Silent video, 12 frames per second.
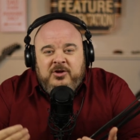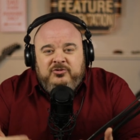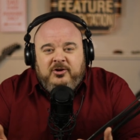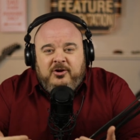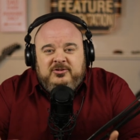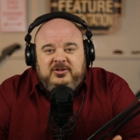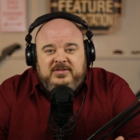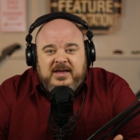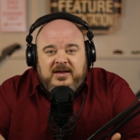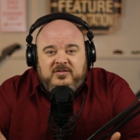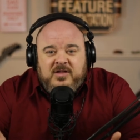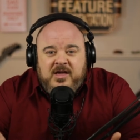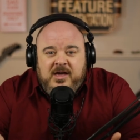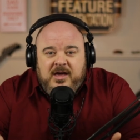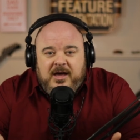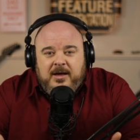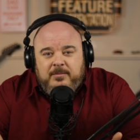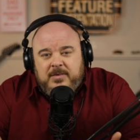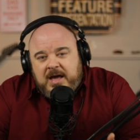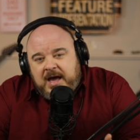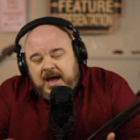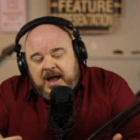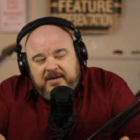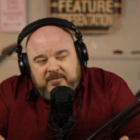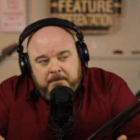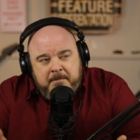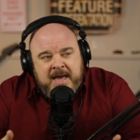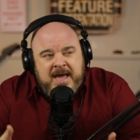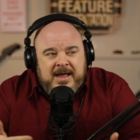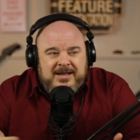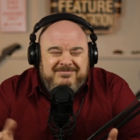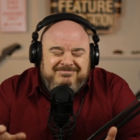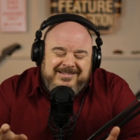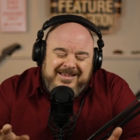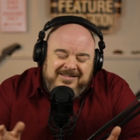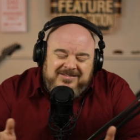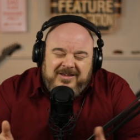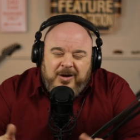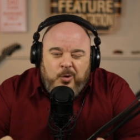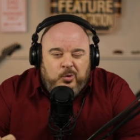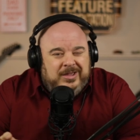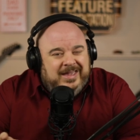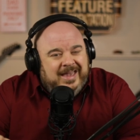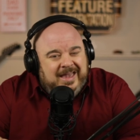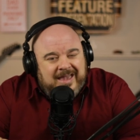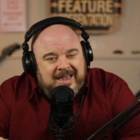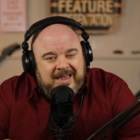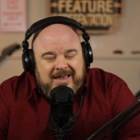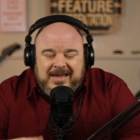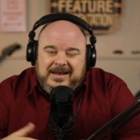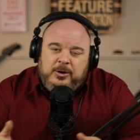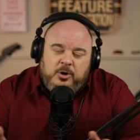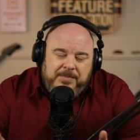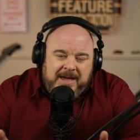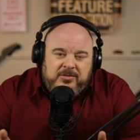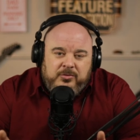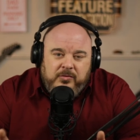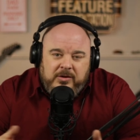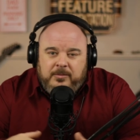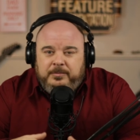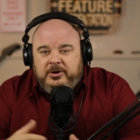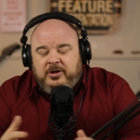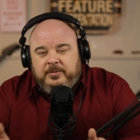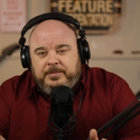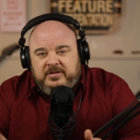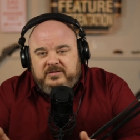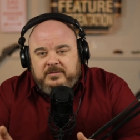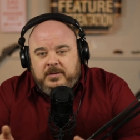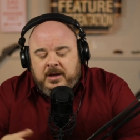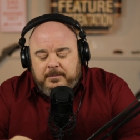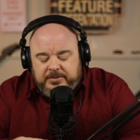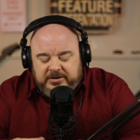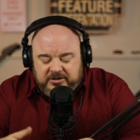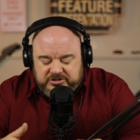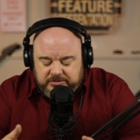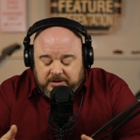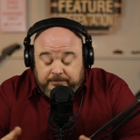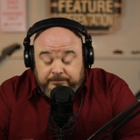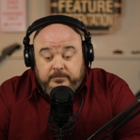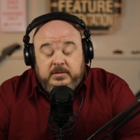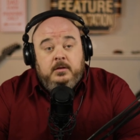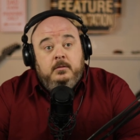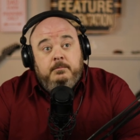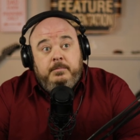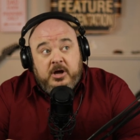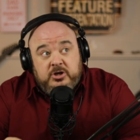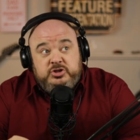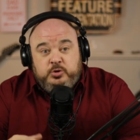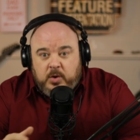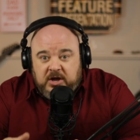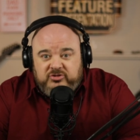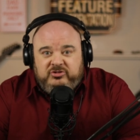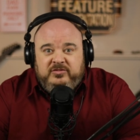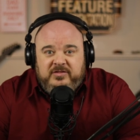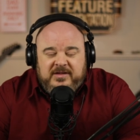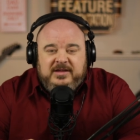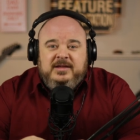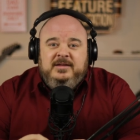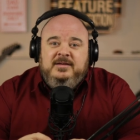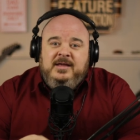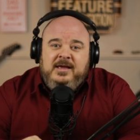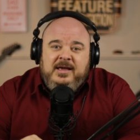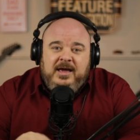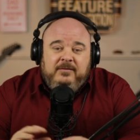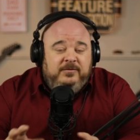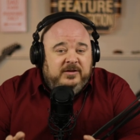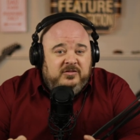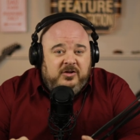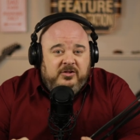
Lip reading: talk to text. I have a Mac. It's okay. I got to go back through there and put all the punctuations in and fix